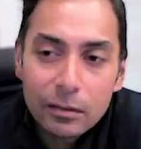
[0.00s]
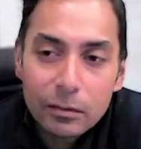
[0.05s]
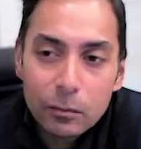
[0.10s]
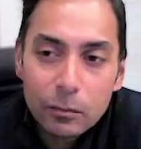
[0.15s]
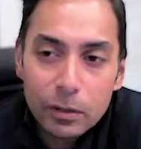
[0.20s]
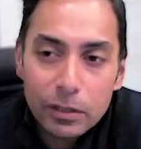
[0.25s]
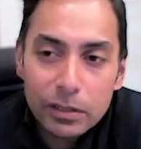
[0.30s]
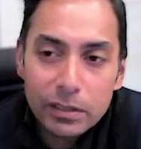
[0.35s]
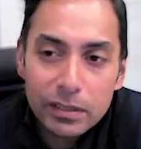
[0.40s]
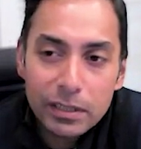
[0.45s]

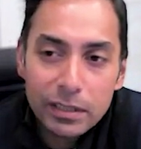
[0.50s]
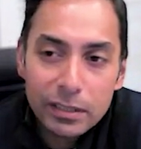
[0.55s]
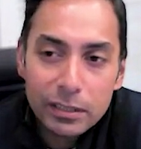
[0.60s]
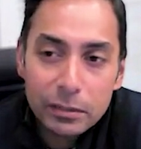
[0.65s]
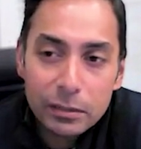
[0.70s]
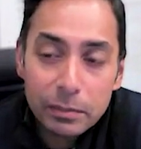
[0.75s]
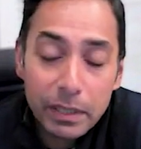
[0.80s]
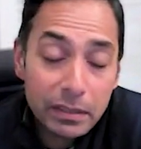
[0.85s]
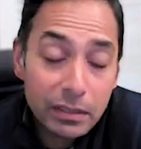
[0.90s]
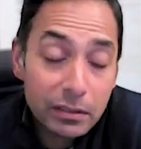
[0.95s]
worse than
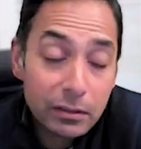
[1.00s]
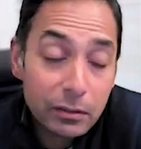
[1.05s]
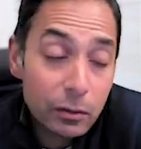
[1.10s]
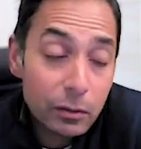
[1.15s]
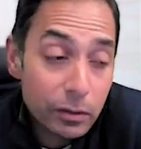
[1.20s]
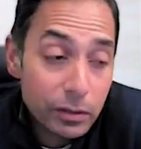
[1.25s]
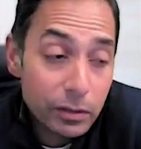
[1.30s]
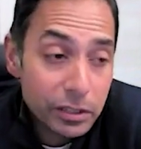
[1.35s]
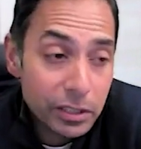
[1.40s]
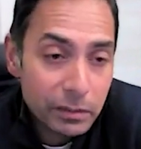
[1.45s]
expected.
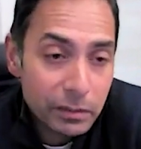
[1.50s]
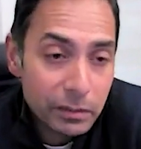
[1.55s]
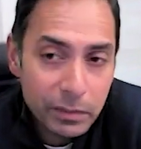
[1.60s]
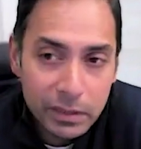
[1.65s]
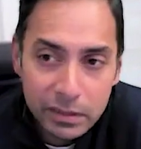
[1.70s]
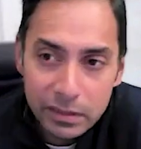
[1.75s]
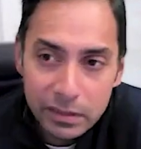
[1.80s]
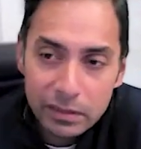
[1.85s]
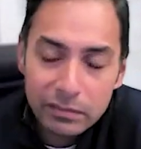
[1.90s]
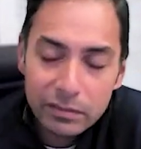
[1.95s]
Core
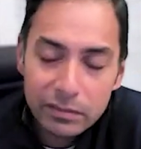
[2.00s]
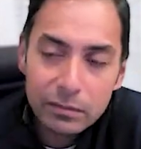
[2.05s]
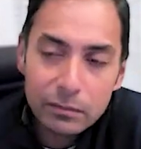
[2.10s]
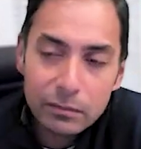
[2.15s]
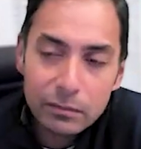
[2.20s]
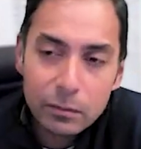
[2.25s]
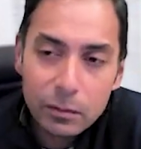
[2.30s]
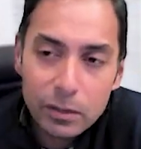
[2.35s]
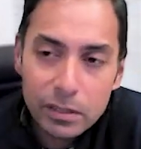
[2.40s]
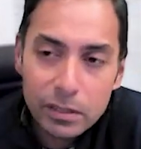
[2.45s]
shipments even
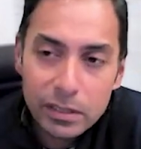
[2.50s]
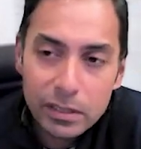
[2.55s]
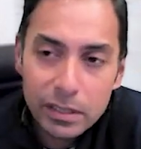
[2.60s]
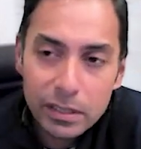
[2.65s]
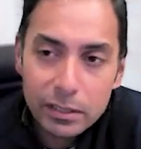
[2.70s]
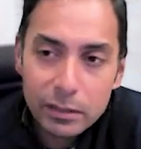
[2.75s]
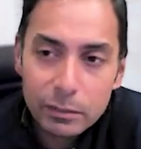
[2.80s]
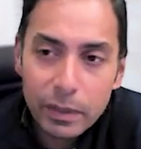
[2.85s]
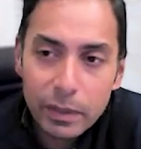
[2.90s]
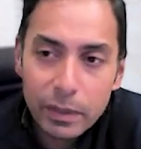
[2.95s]
were worse than
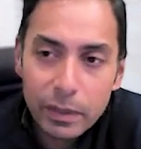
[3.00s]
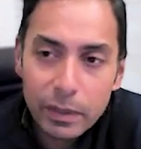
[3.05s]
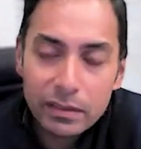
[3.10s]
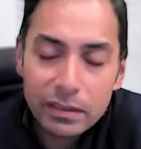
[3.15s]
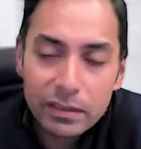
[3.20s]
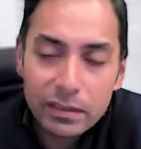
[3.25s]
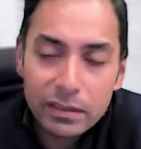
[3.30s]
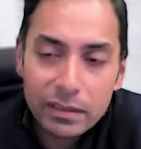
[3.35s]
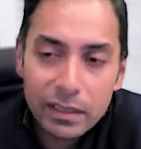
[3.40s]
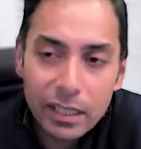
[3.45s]

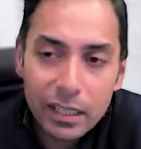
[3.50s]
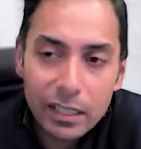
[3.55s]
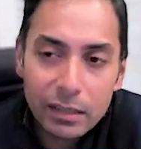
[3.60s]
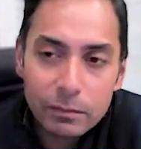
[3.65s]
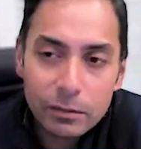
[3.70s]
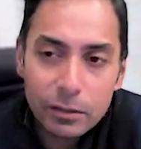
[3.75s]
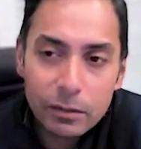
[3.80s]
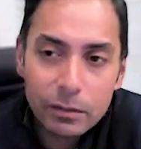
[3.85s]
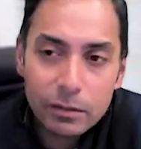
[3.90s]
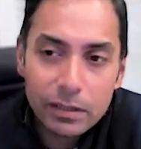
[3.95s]
expected.
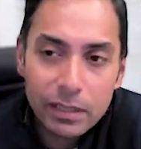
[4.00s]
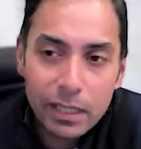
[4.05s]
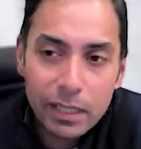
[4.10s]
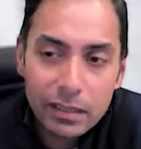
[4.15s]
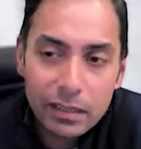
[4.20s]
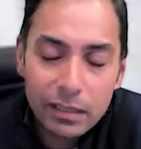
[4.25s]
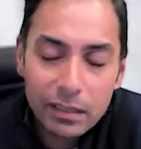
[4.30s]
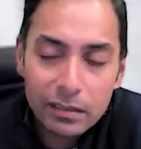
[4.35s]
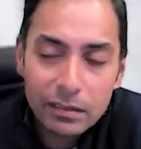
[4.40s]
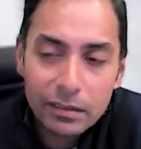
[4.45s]
So it's
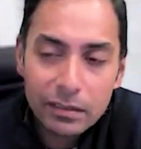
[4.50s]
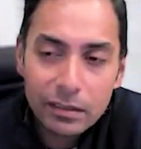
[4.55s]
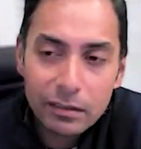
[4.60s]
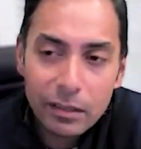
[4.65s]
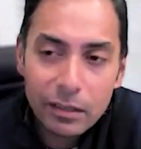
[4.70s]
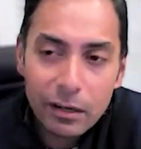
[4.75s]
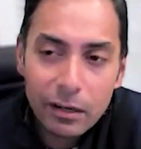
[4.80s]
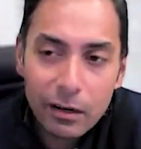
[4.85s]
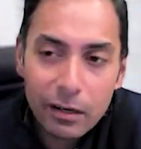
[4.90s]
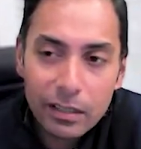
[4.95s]
like
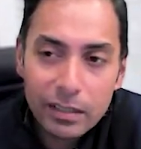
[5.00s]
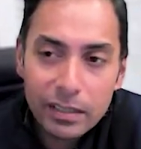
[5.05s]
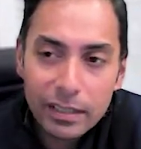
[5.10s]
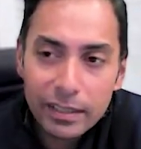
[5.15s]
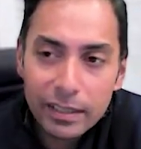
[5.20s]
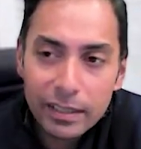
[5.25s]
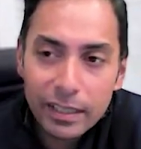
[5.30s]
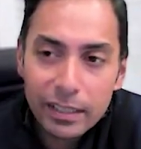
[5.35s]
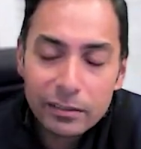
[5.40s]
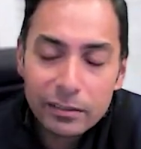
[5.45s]
the hard
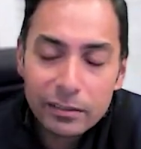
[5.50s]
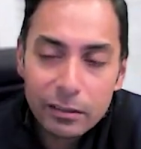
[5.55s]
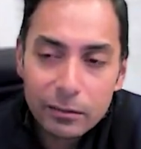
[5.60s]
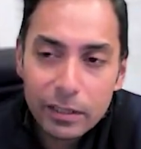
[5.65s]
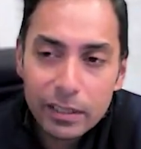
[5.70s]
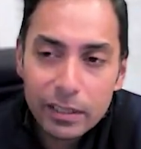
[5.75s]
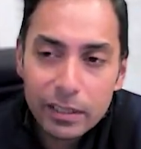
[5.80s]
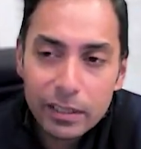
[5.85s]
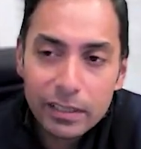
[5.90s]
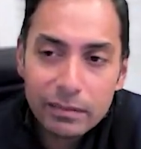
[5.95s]
data has
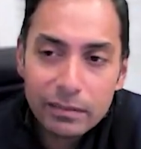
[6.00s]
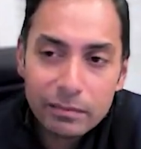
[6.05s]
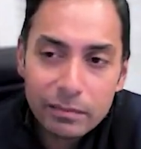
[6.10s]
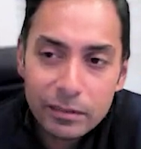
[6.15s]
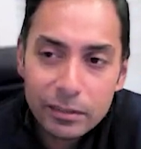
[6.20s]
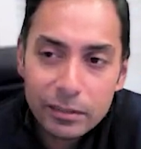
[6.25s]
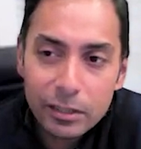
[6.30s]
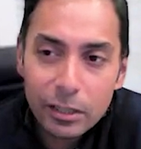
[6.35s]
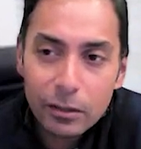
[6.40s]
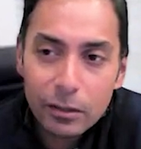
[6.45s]
already
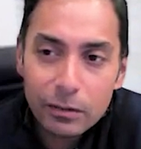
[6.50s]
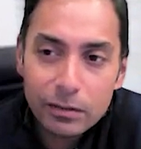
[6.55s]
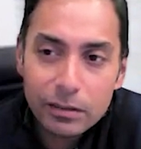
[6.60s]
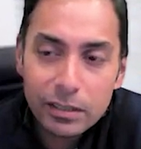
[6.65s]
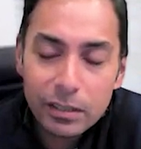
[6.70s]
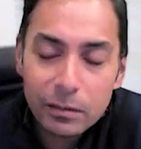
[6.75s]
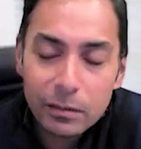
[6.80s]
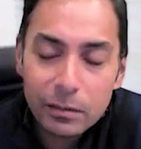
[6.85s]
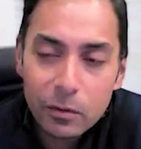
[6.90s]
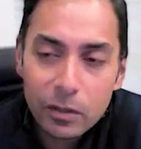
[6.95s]
slowed
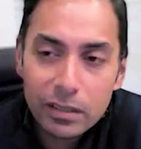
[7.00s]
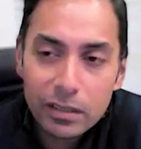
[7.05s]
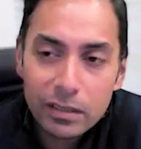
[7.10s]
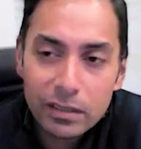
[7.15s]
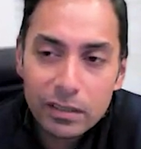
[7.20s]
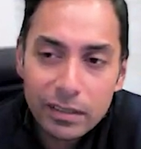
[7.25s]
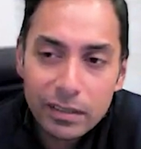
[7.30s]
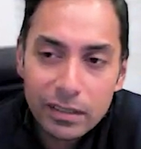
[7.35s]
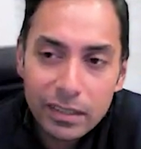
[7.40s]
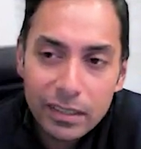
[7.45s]
somewhat.